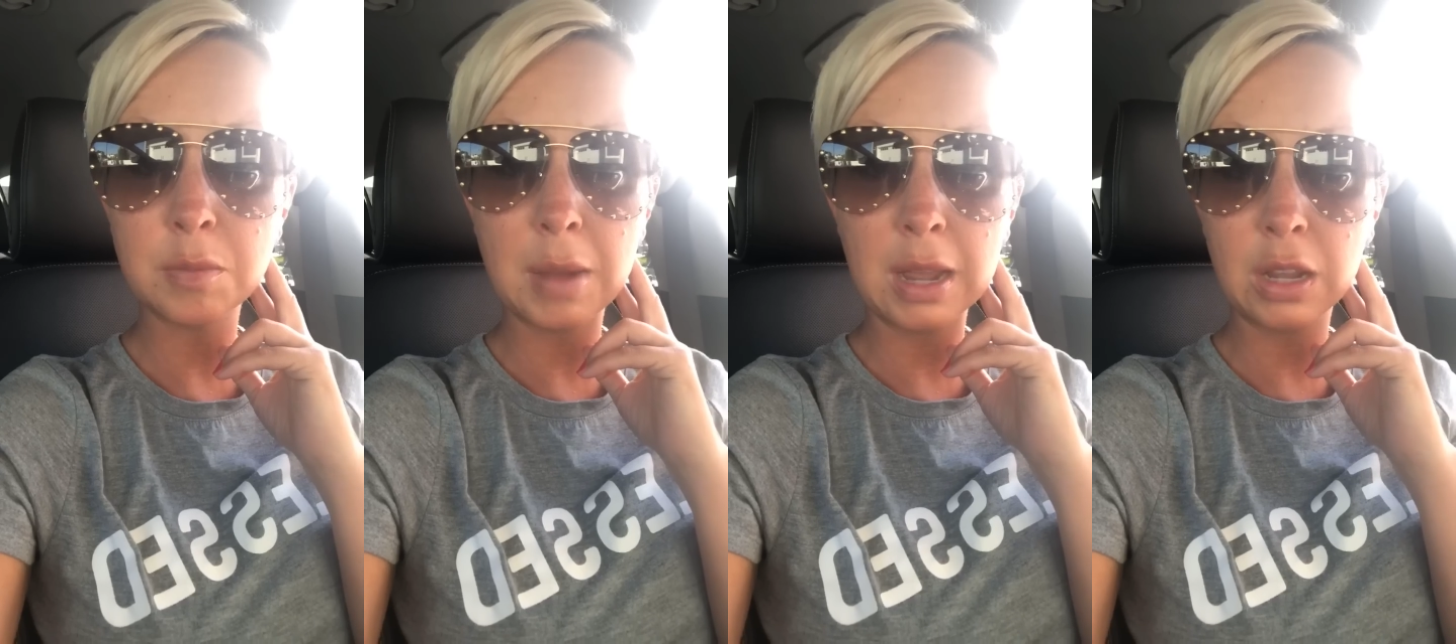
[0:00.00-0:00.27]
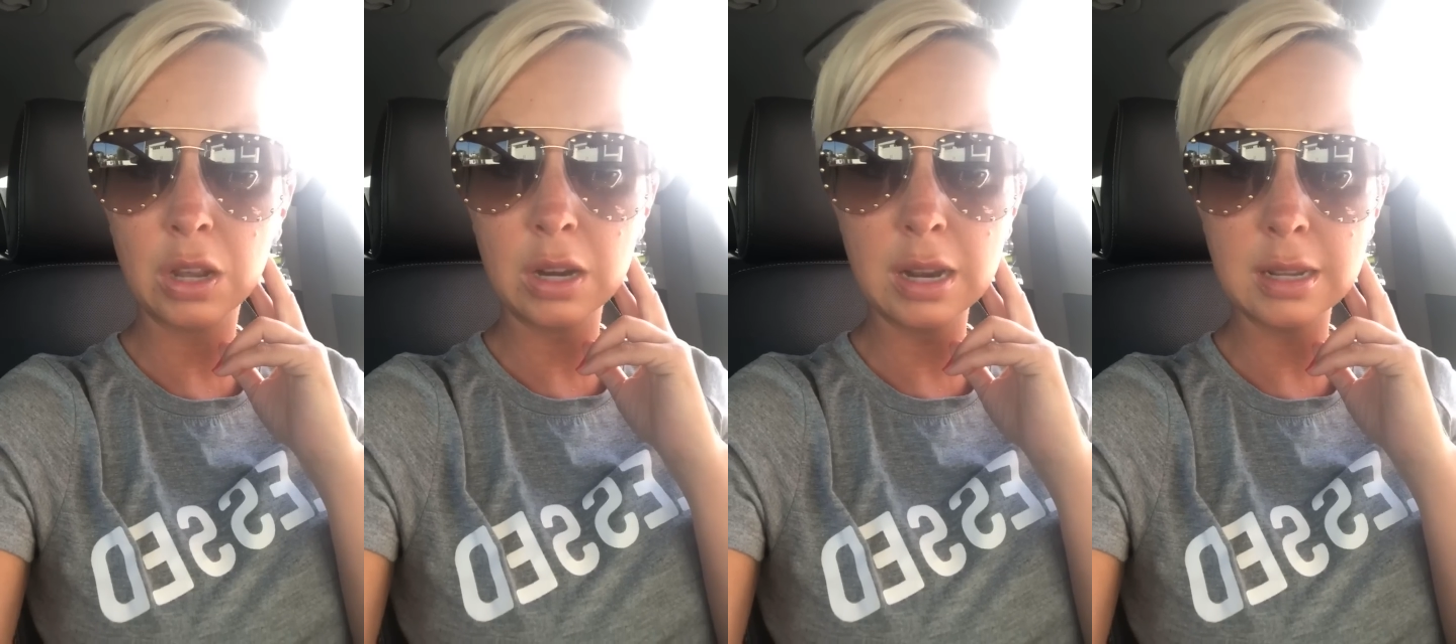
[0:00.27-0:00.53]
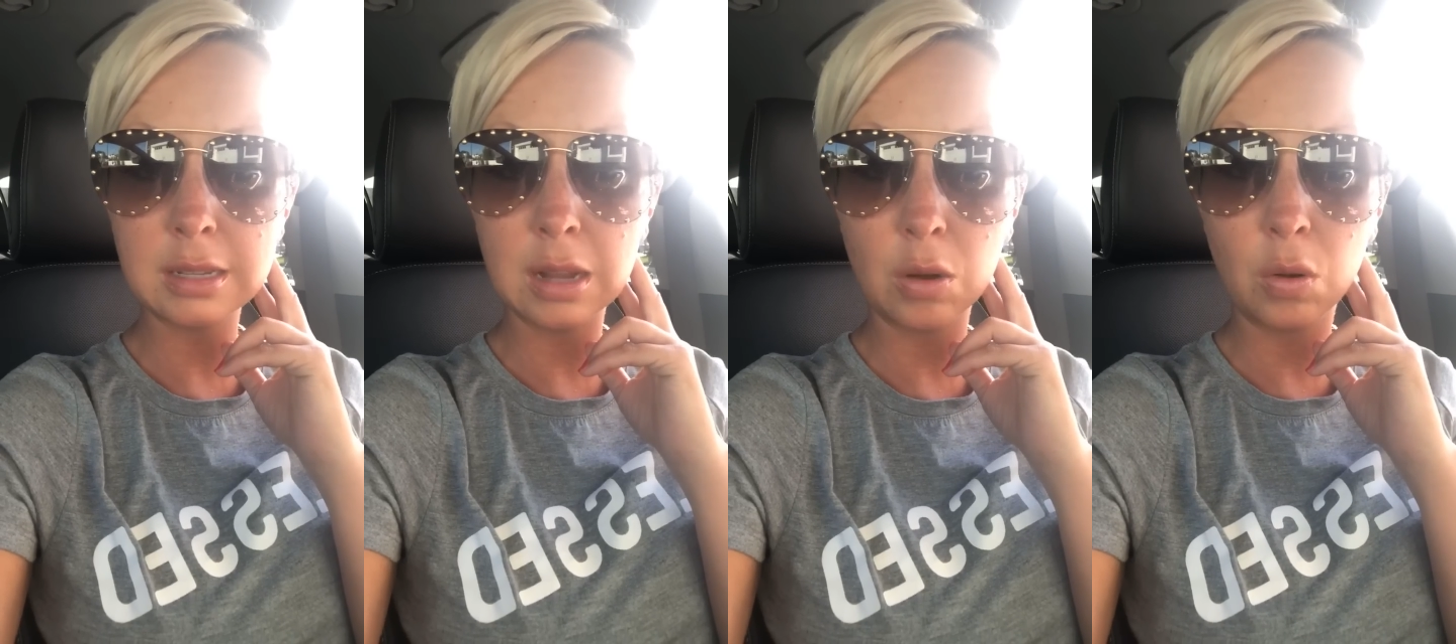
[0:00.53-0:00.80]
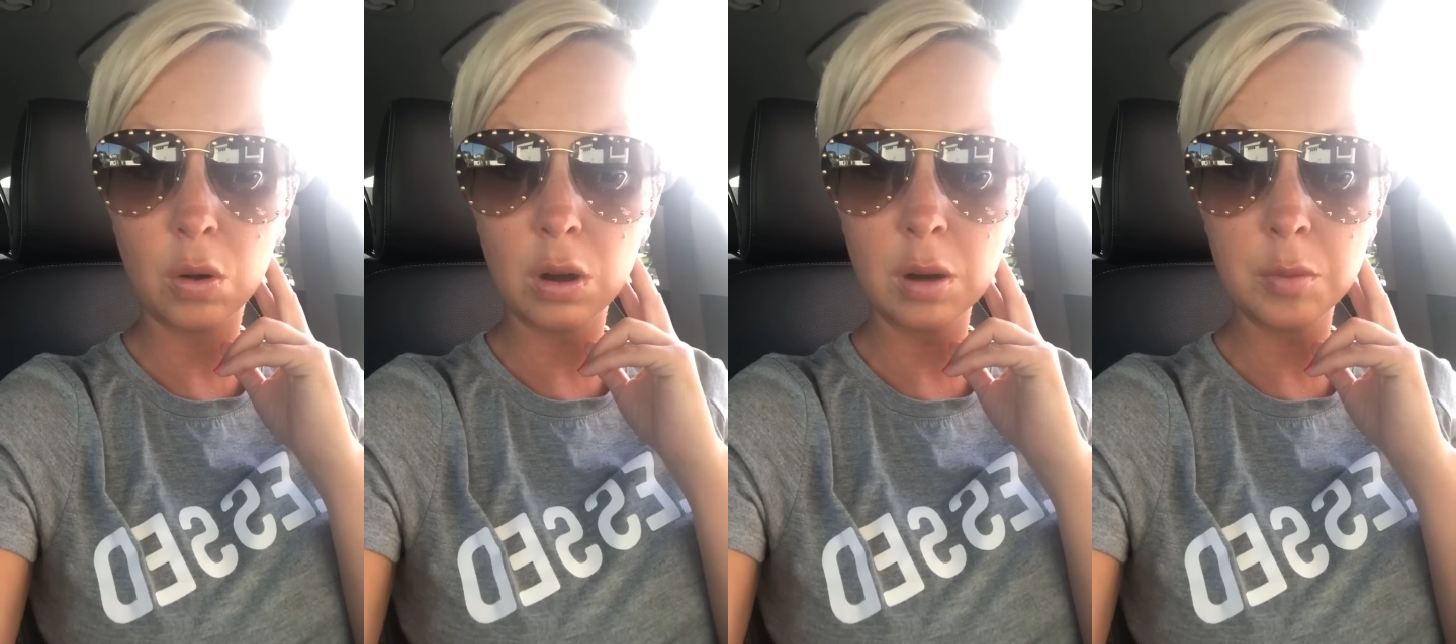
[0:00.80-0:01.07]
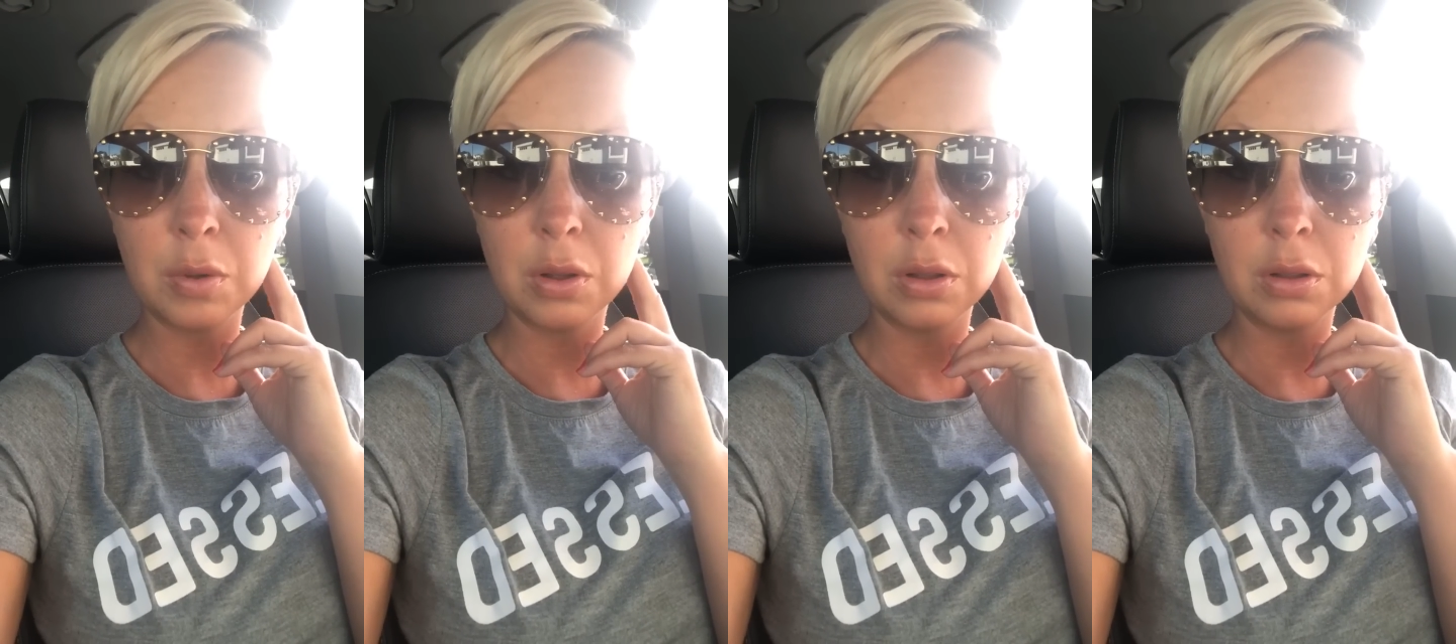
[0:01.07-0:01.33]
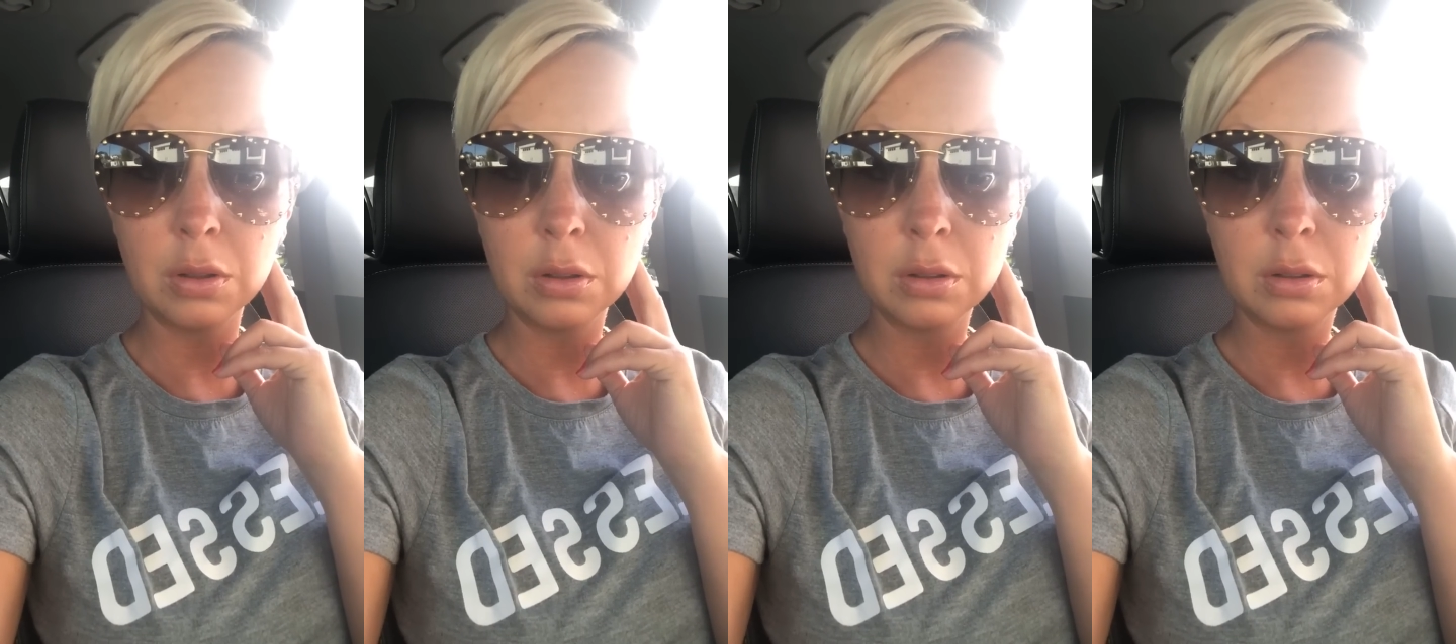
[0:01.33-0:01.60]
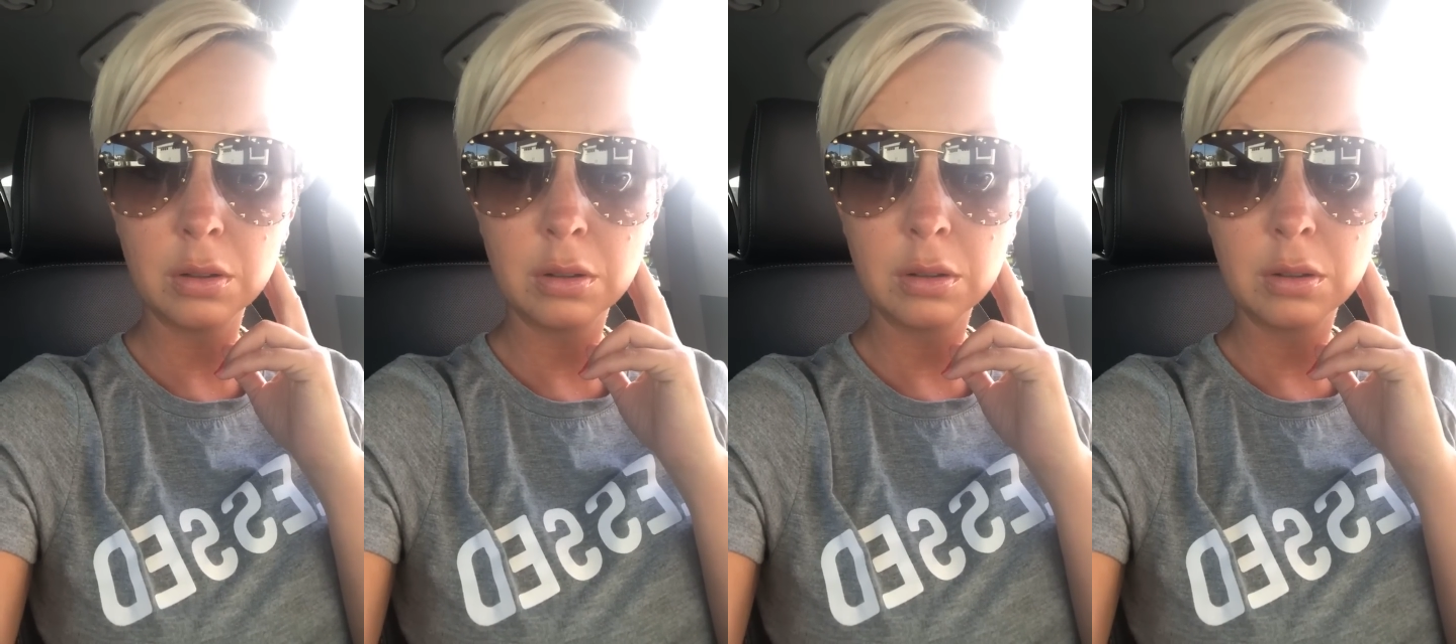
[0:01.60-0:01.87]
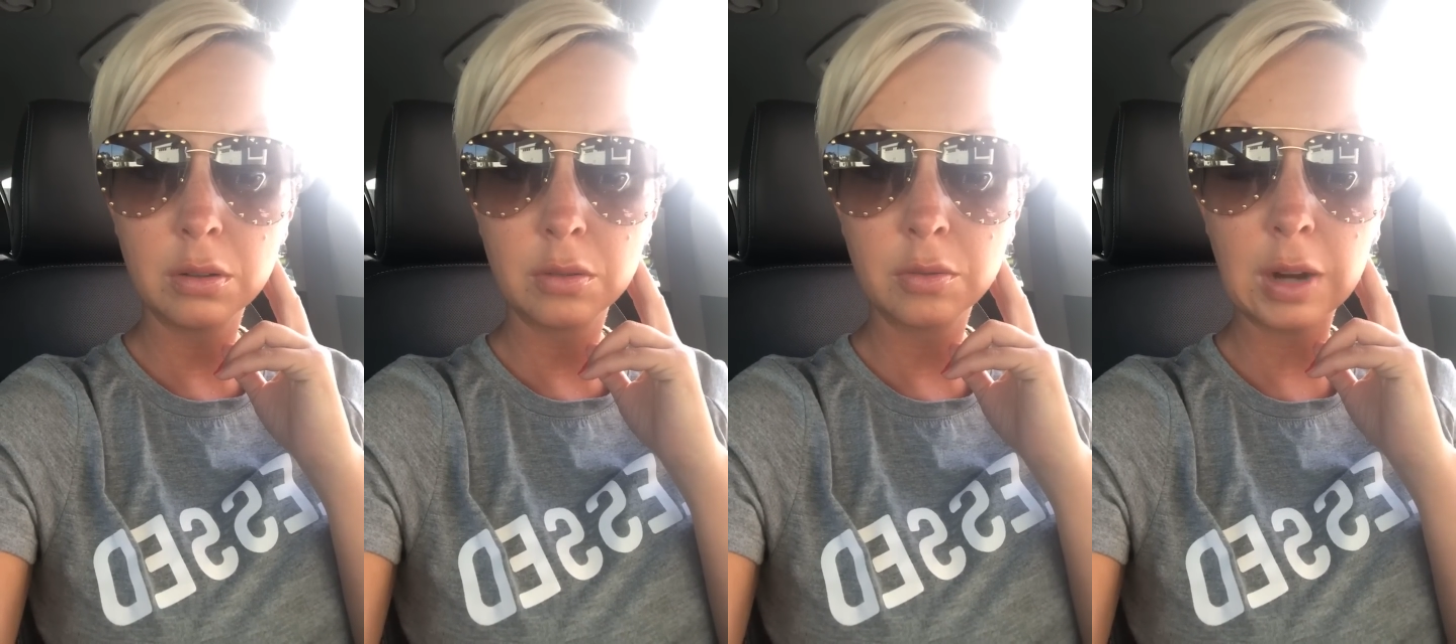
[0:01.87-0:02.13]
My goodness, how horrible,
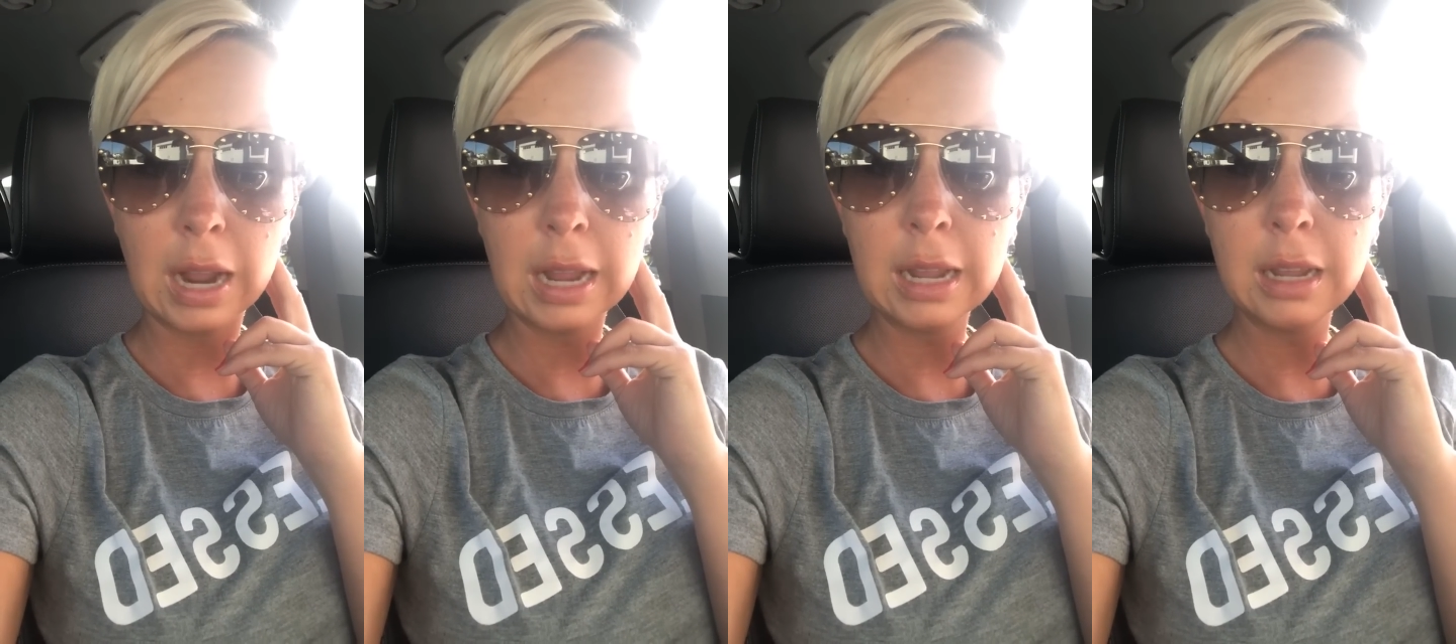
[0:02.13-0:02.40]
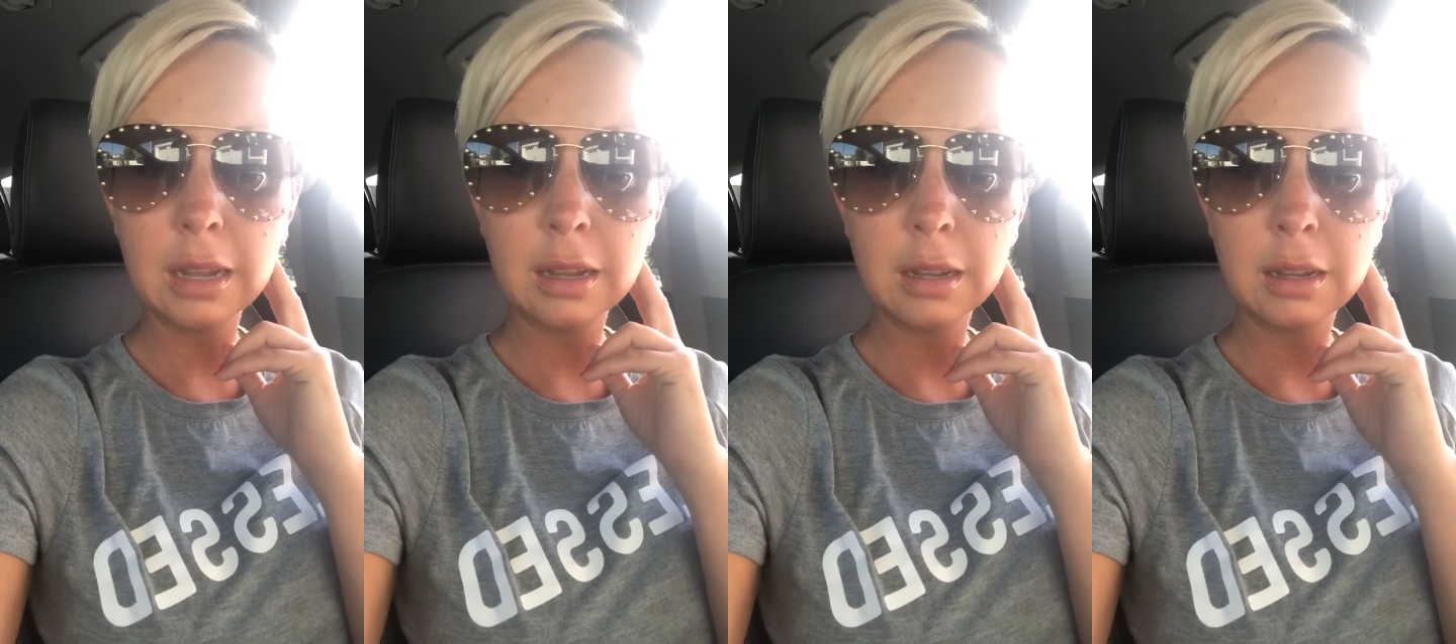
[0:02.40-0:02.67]
right?